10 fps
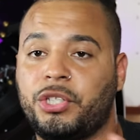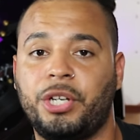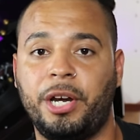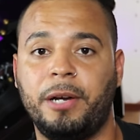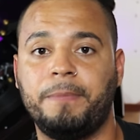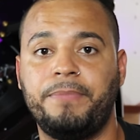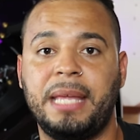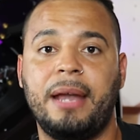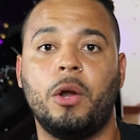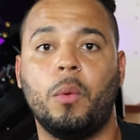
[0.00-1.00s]
sure
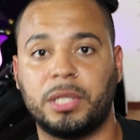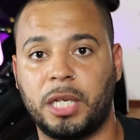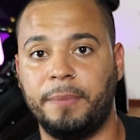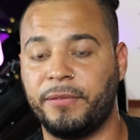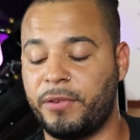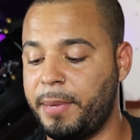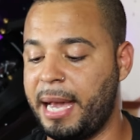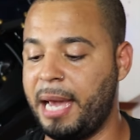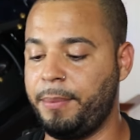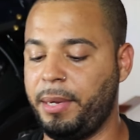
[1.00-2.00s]
that no one's coming from
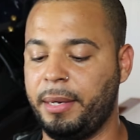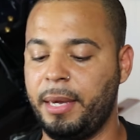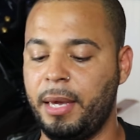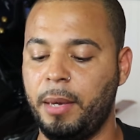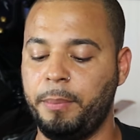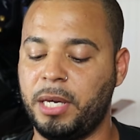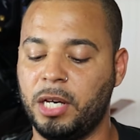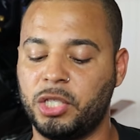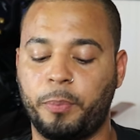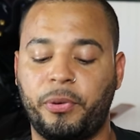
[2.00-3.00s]
behind me,
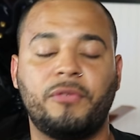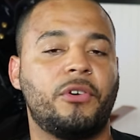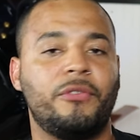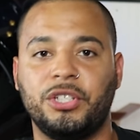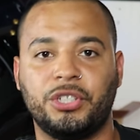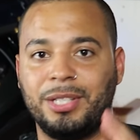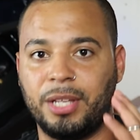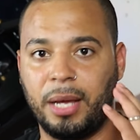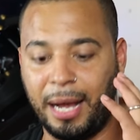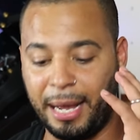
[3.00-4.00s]
because the peripheral
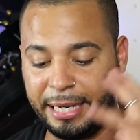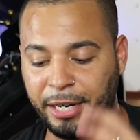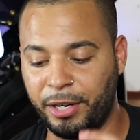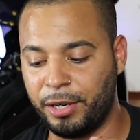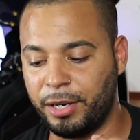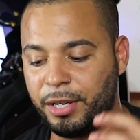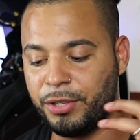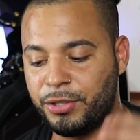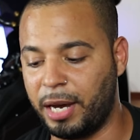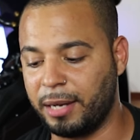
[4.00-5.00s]
vision on here
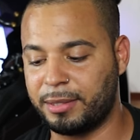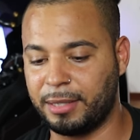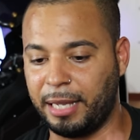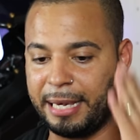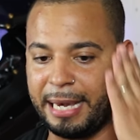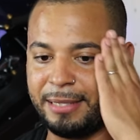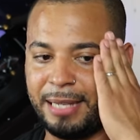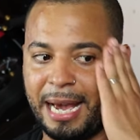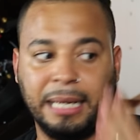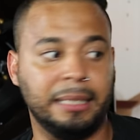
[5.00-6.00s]
sucks. Like I
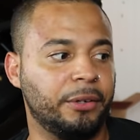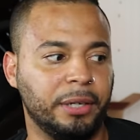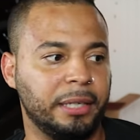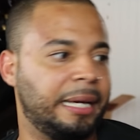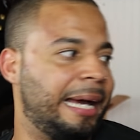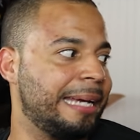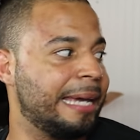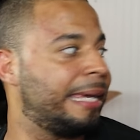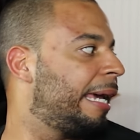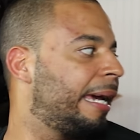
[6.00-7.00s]

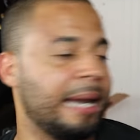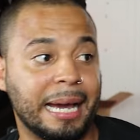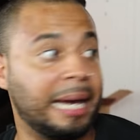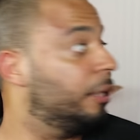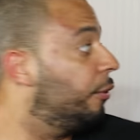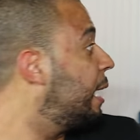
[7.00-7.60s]
can't. Like, I literally